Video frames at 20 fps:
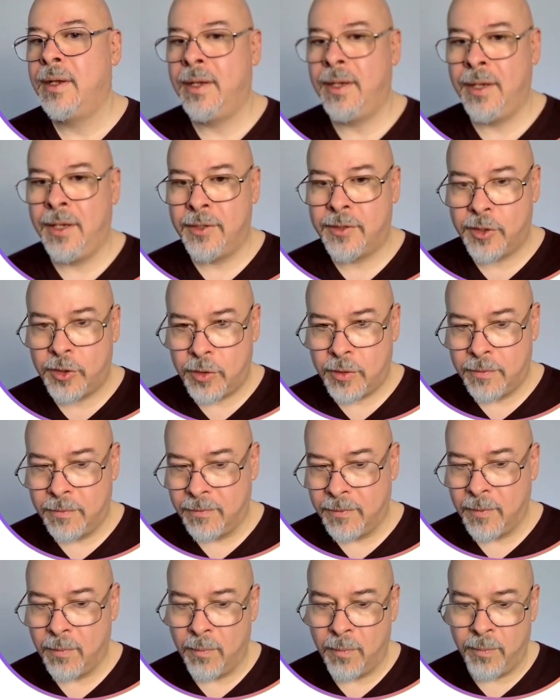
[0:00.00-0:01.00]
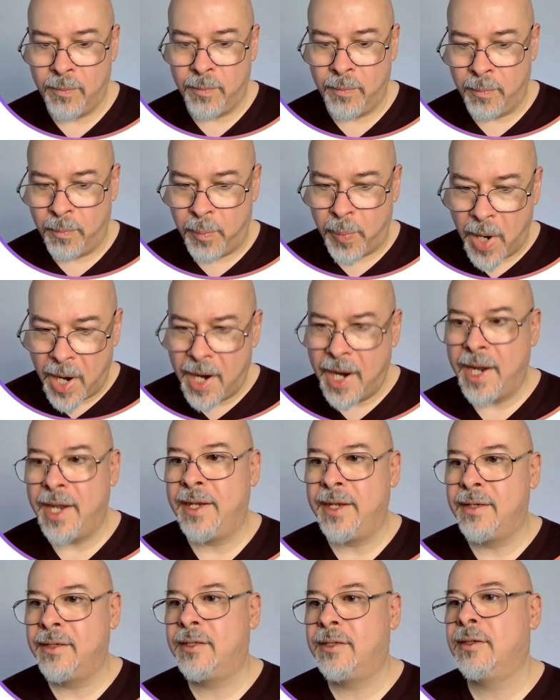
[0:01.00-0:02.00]
is
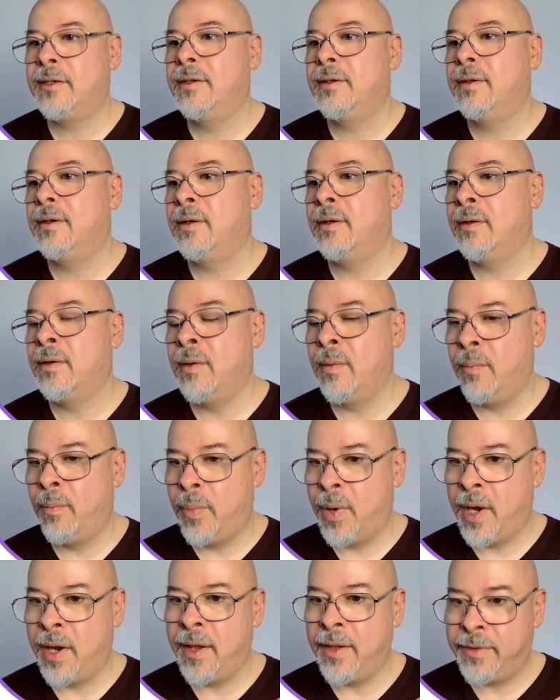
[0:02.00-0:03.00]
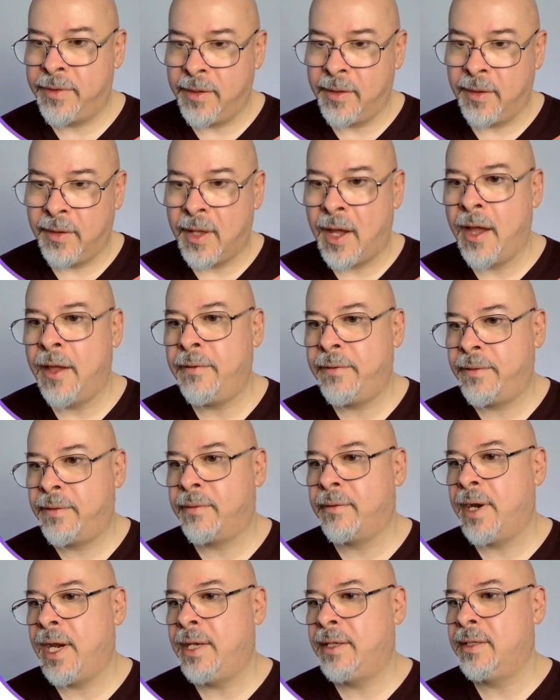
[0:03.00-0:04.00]
bound by the
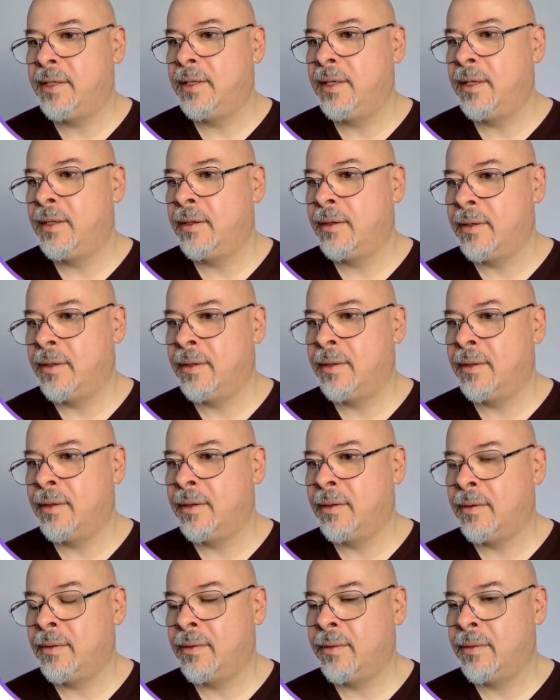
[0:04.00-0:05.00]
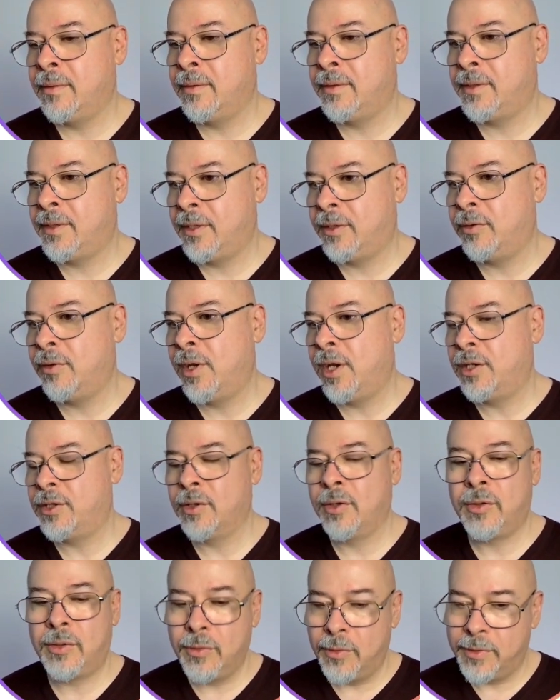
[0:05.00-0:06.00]
life-threatening
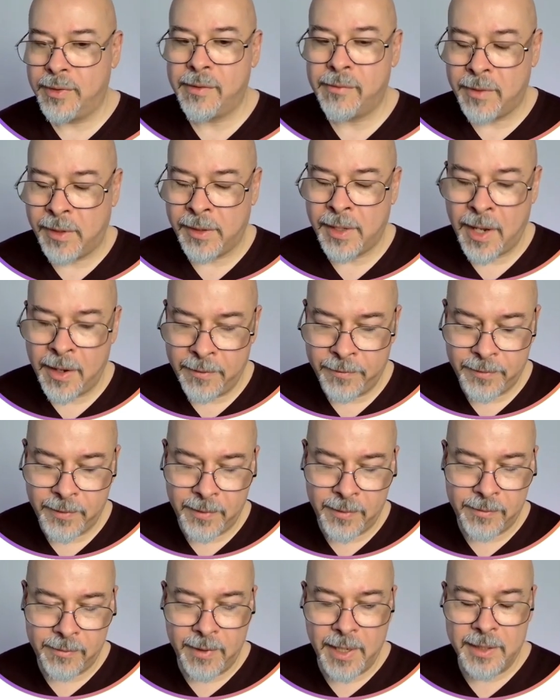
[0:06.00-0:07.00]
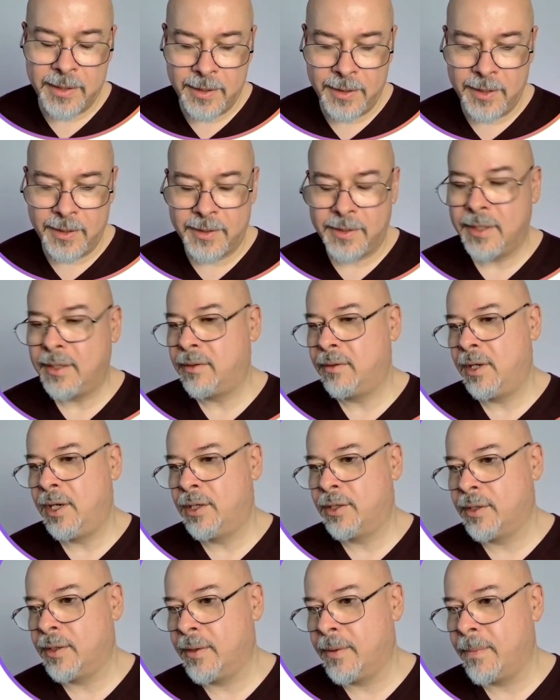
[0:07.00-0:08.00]
situation, to the life-threatening
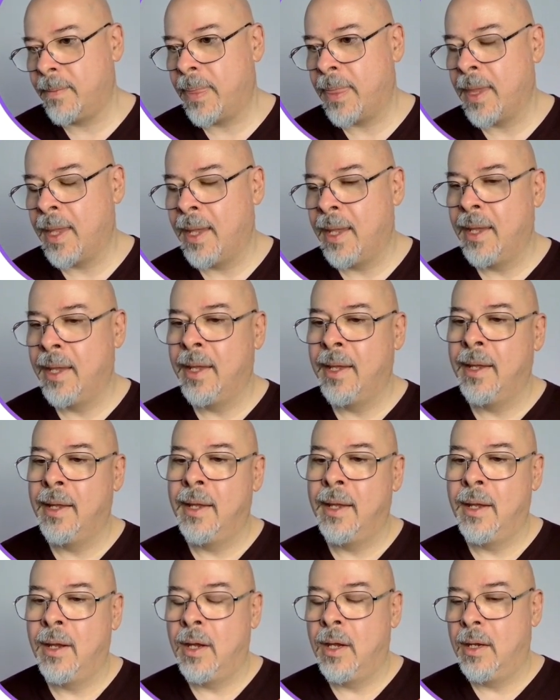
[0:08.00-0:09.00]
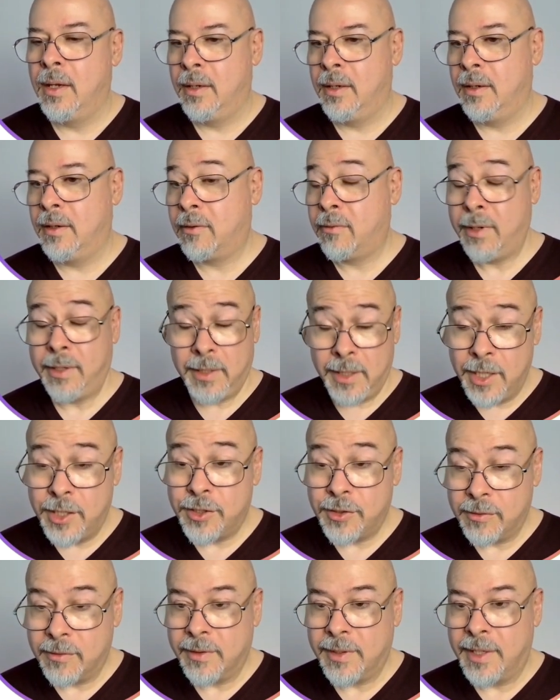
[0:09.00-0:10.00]
situation, quite
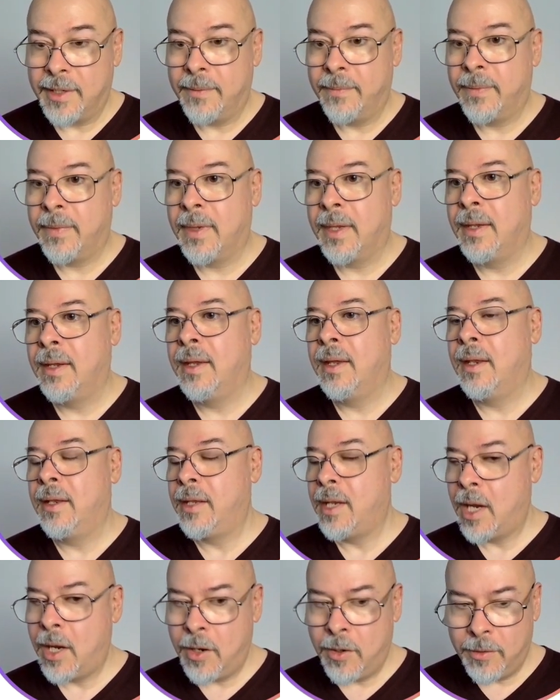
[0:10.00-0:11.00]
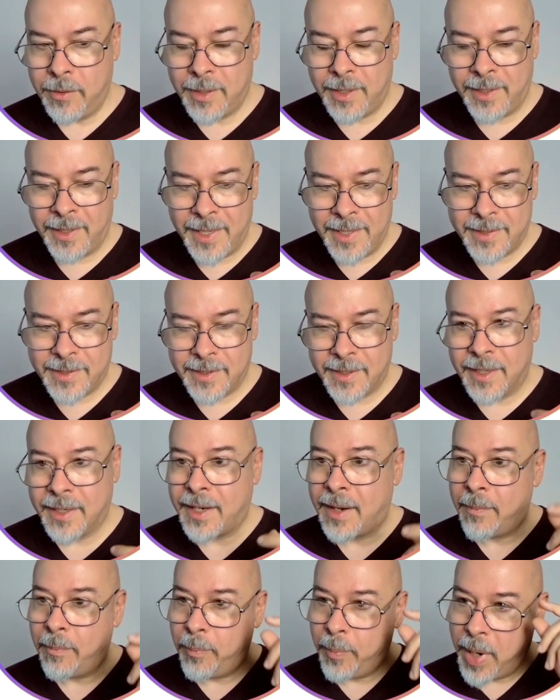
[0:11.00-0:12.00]
literally. Now let's
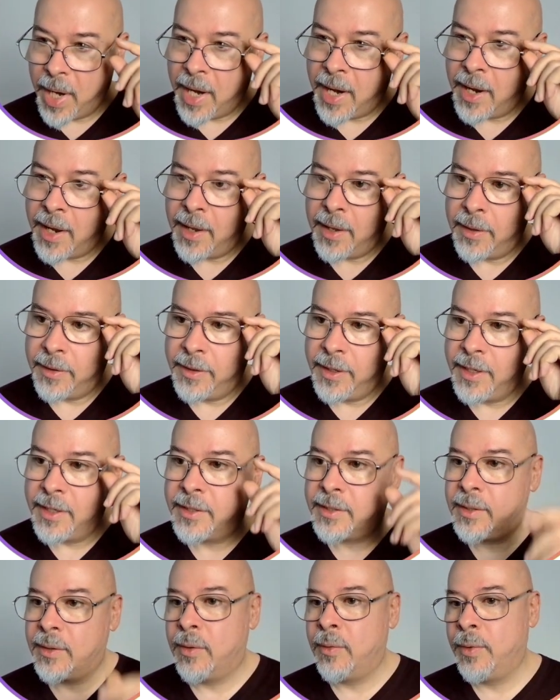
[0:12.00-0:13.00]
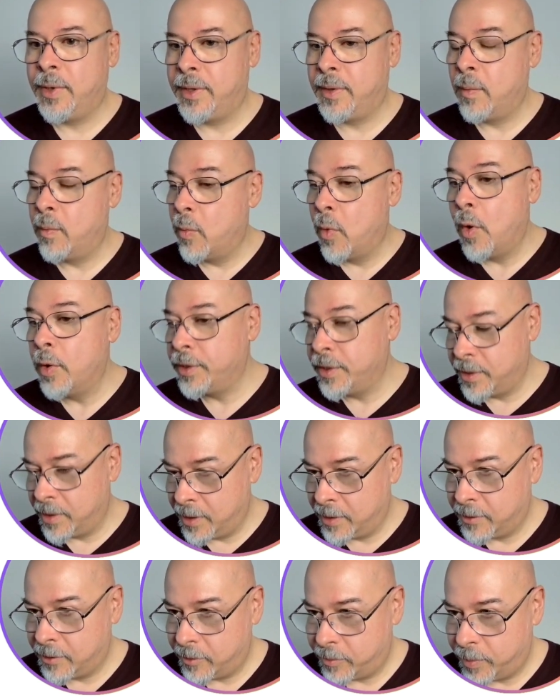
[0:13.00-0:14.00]
compare this with the modern
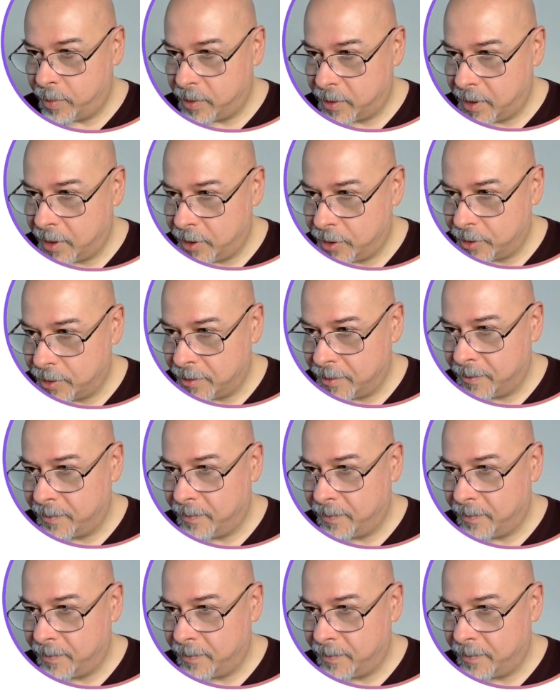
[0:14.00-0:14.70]
interpretation.